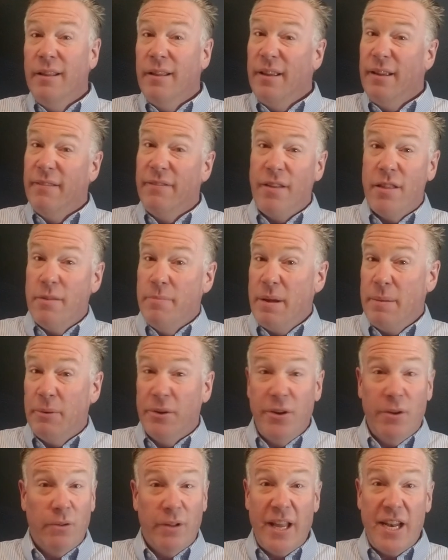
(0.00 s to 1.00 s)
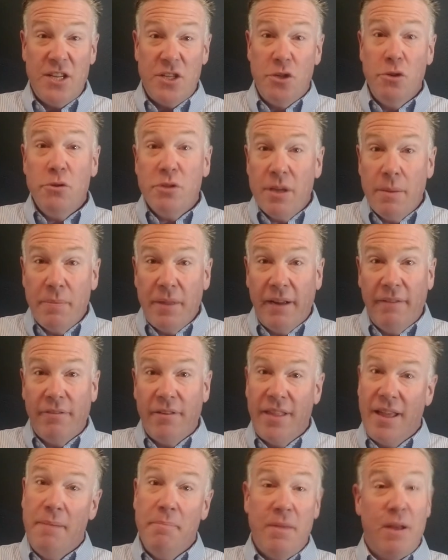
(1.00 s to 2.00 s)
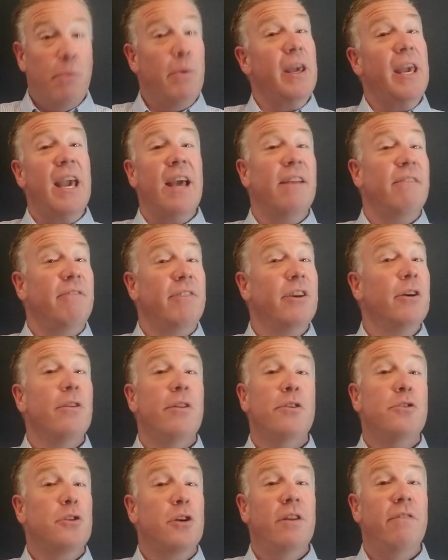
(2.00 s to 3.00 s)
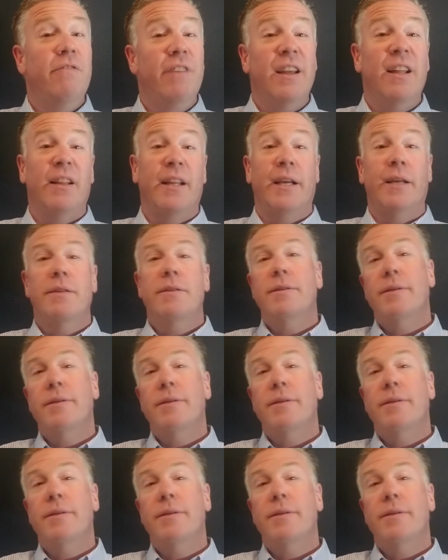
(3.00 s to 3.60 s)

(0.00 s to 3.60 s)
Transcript: if other people don't let us do something for them, then we can't feel those good feelings.